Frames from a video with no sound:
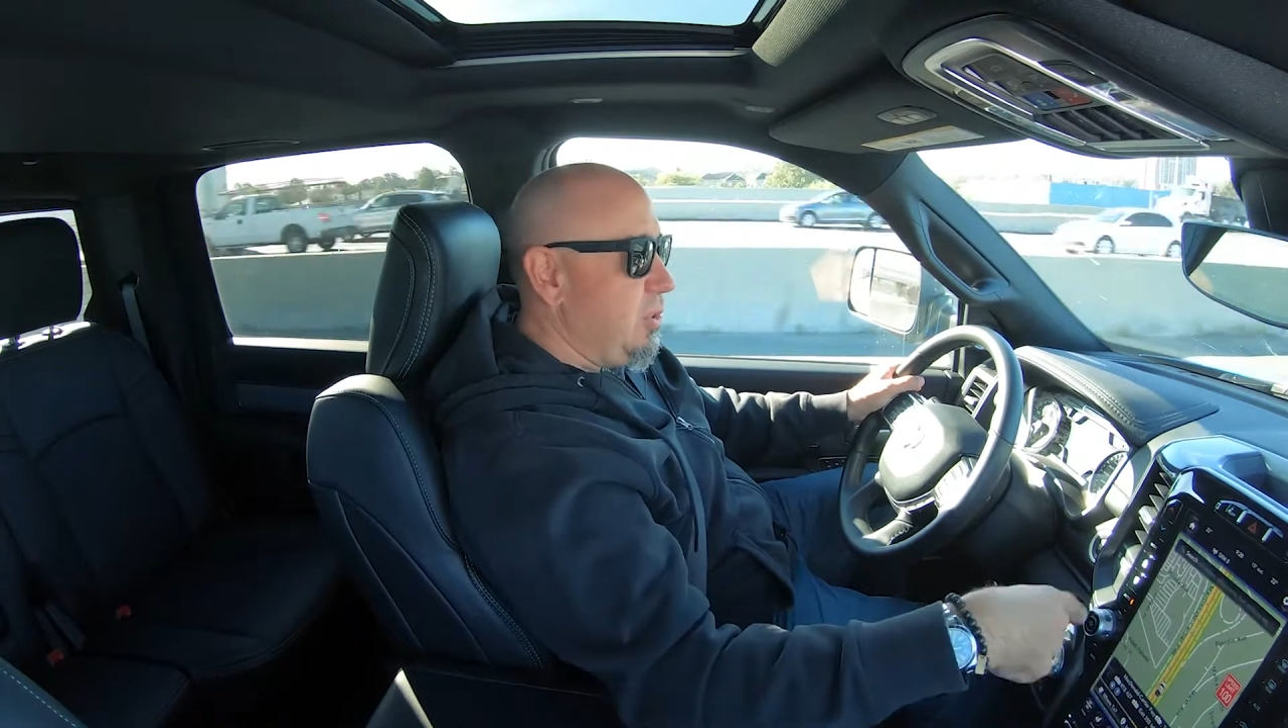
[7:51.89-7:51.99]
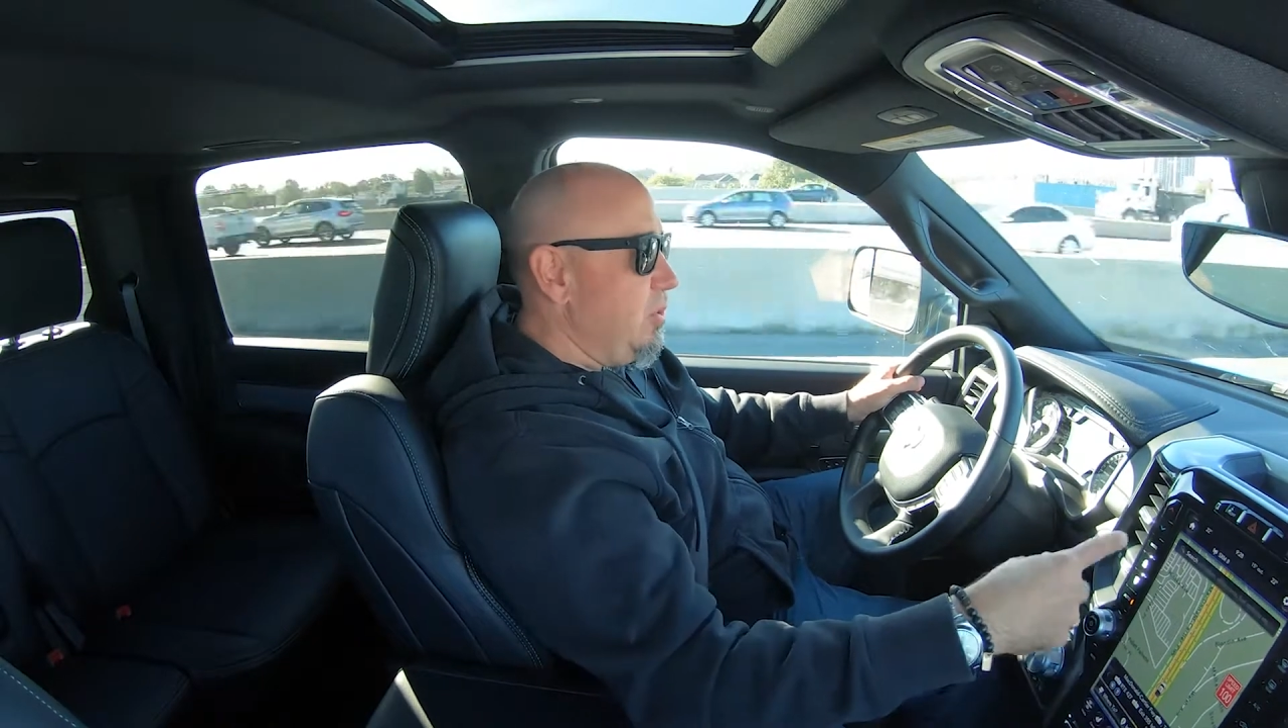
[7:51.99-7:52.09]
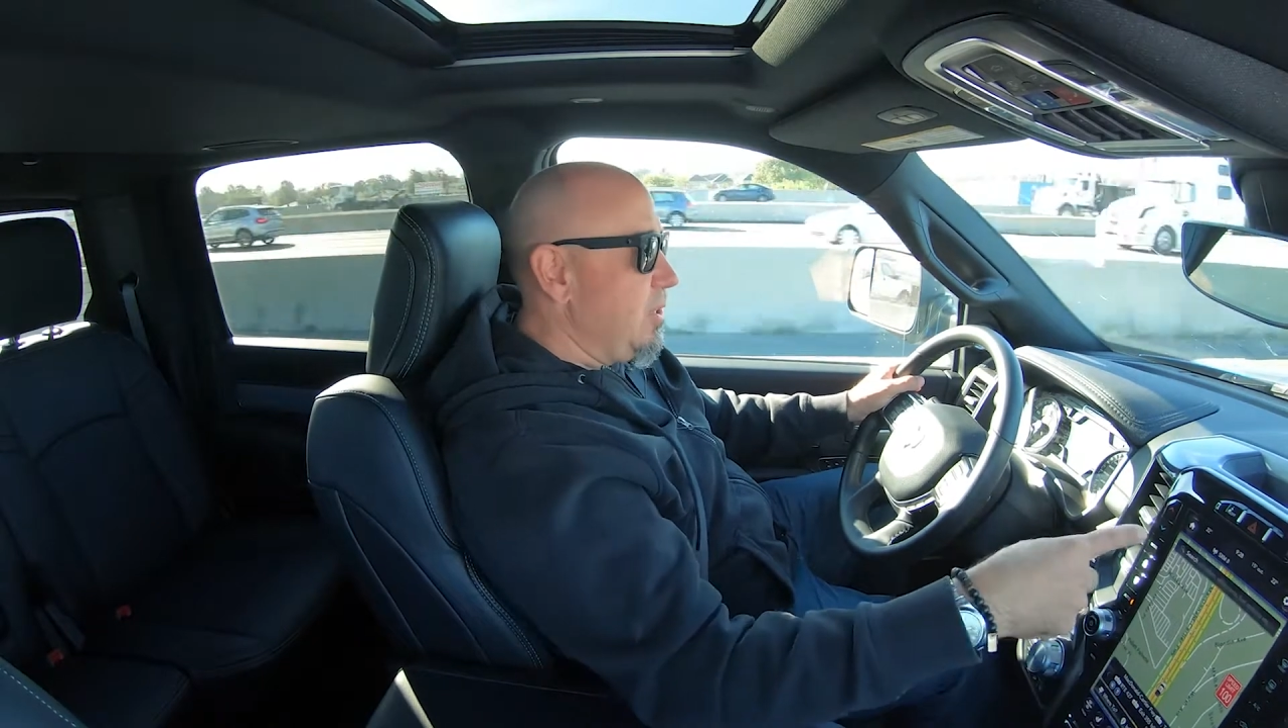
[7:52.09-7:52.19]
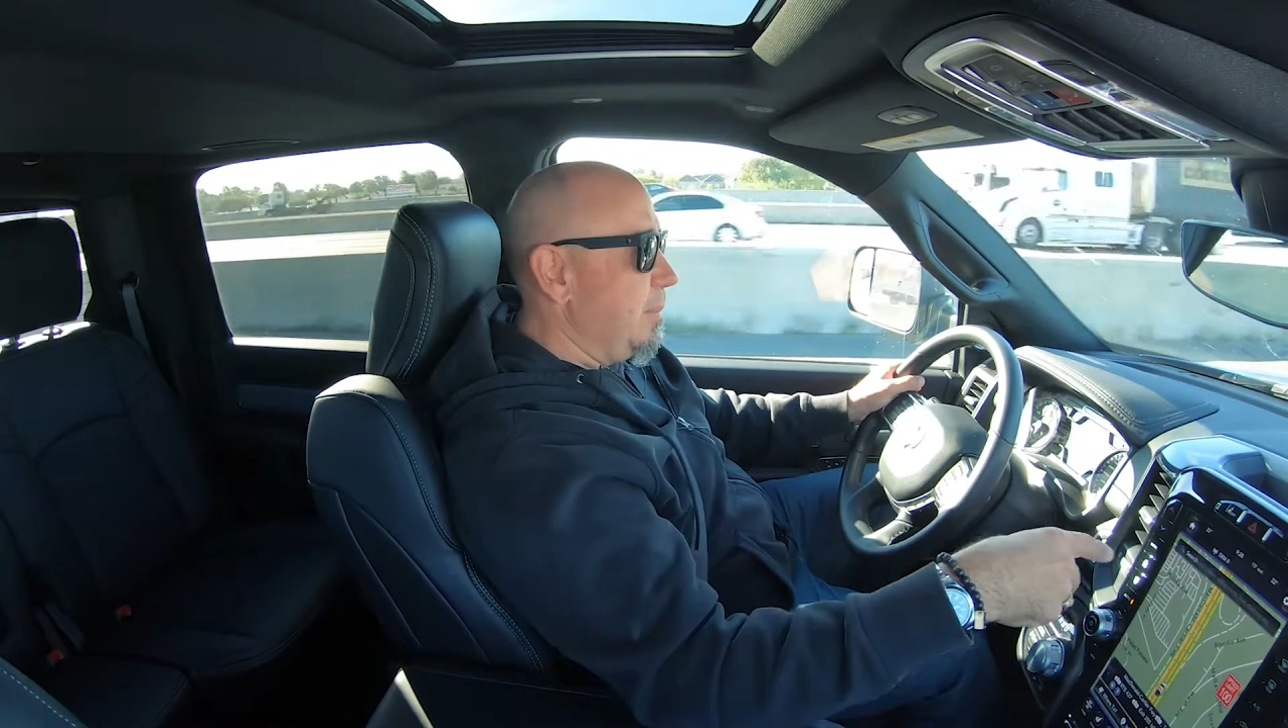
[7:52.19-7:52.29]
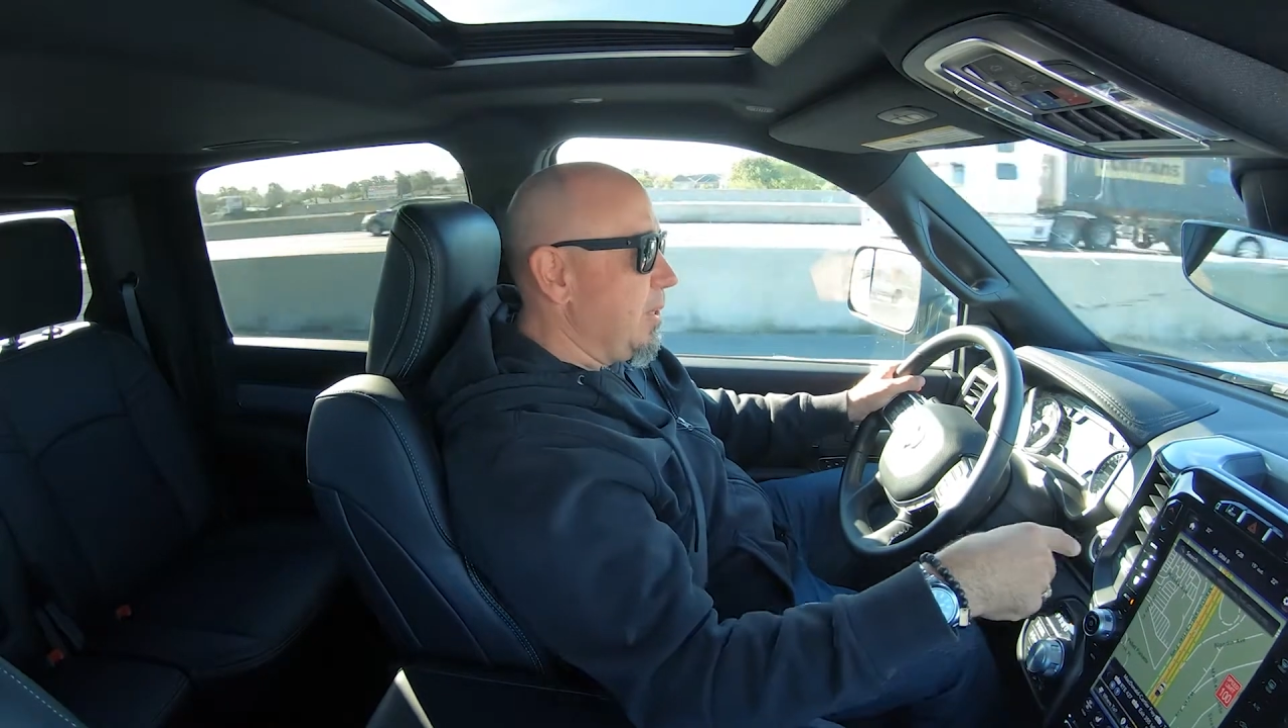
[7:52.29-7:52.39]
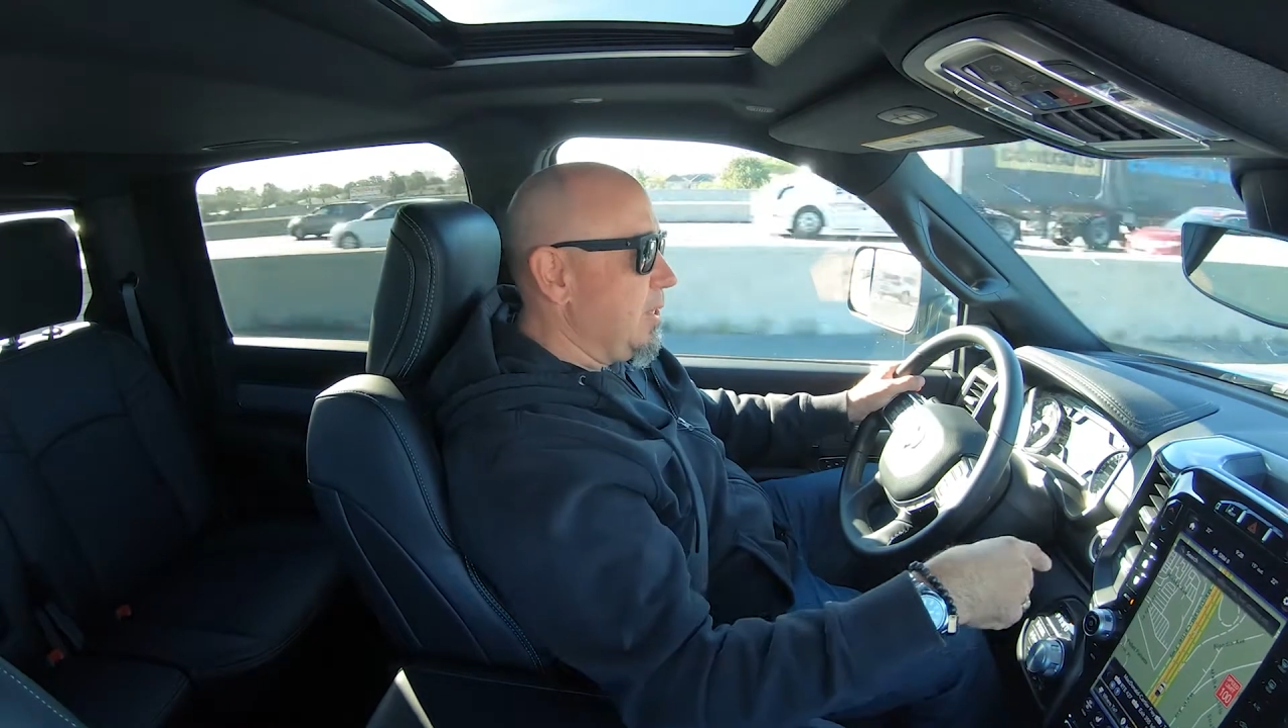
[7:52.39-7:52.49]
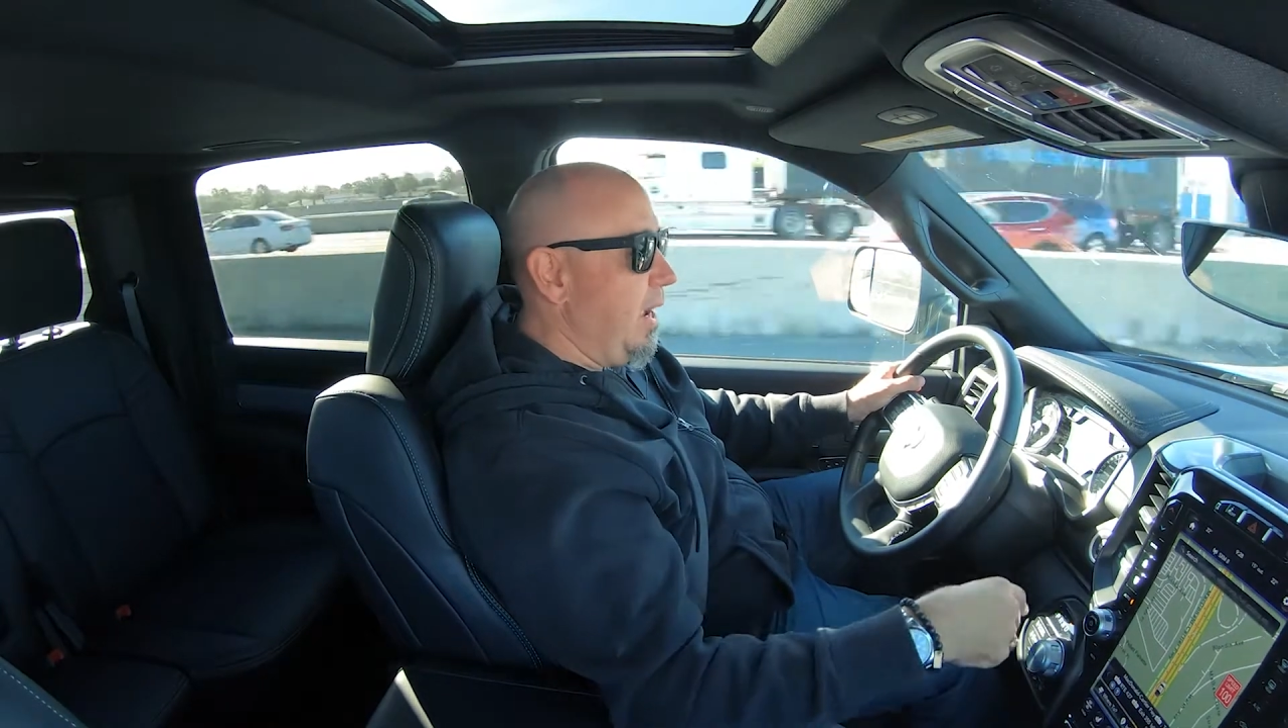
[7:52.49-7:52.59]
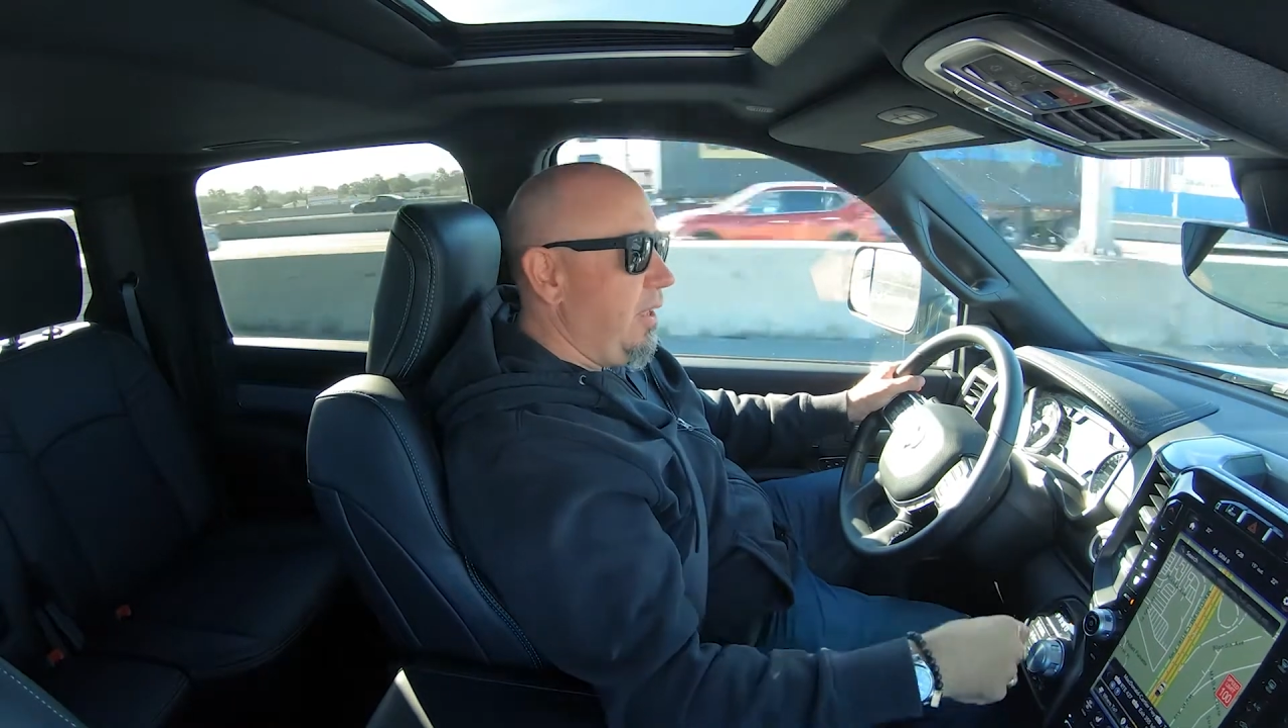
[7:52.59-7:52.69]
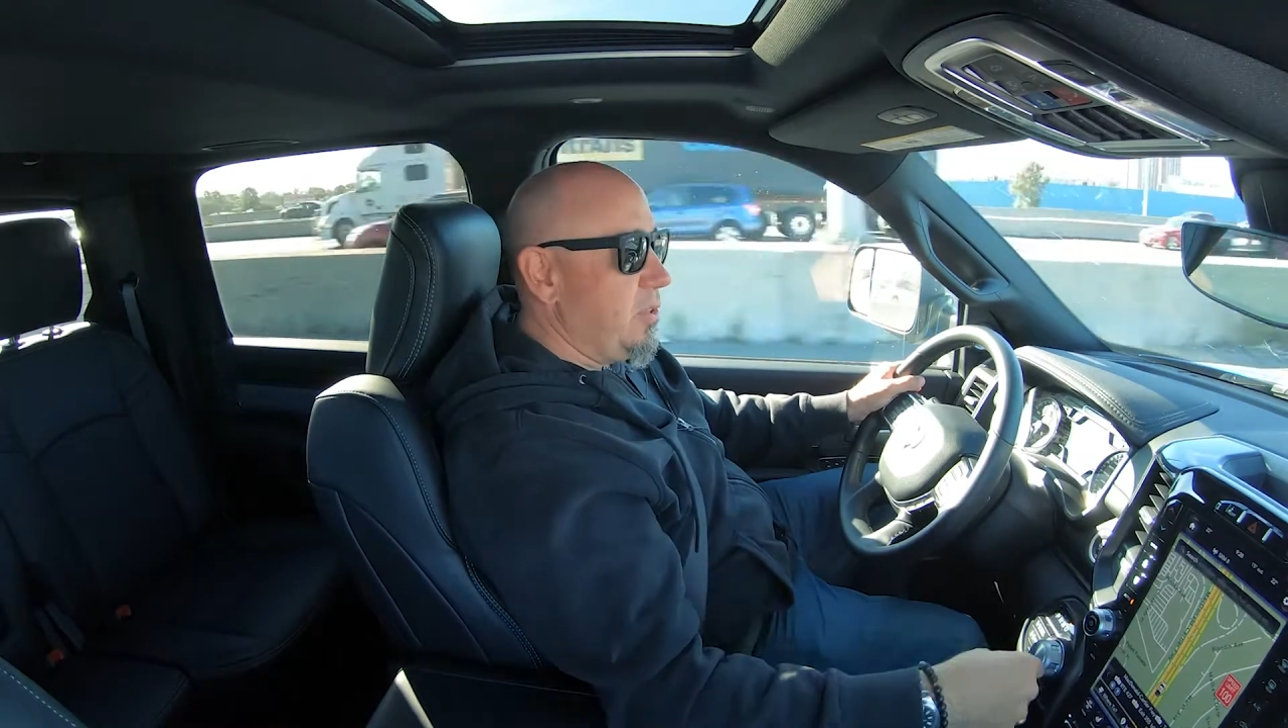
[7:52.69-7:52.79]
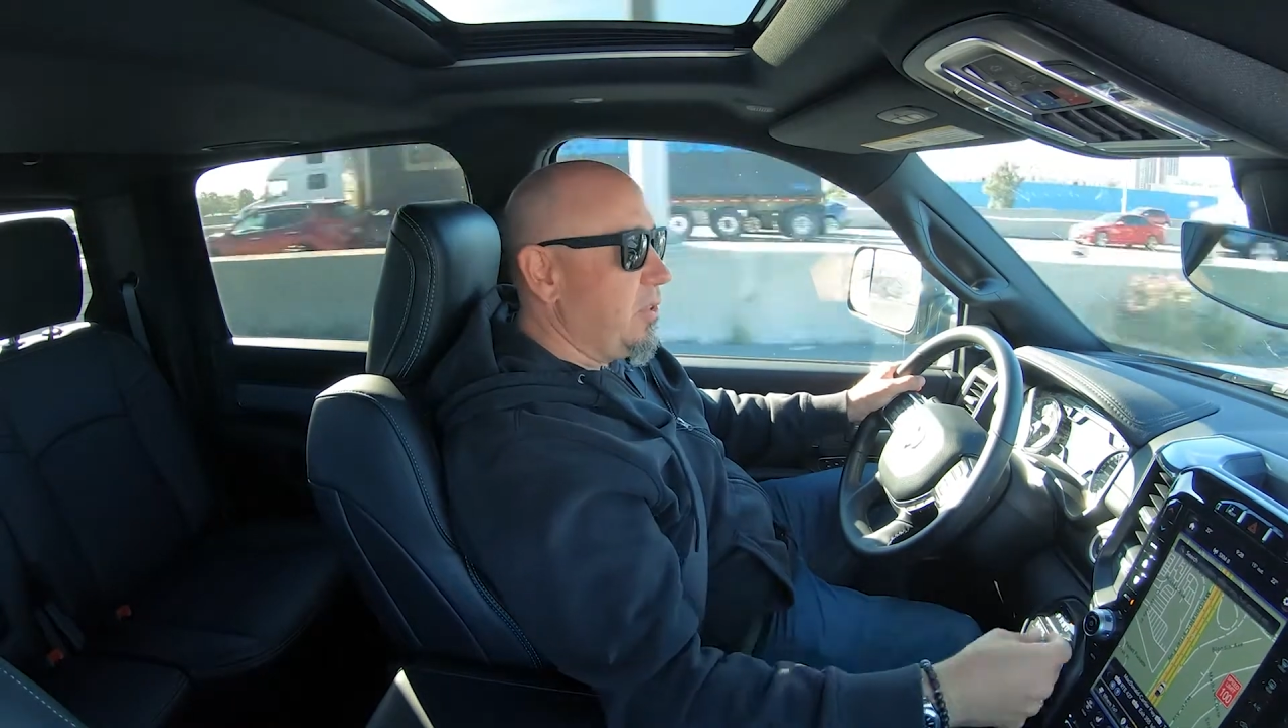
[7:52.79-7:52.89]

two separate tiles,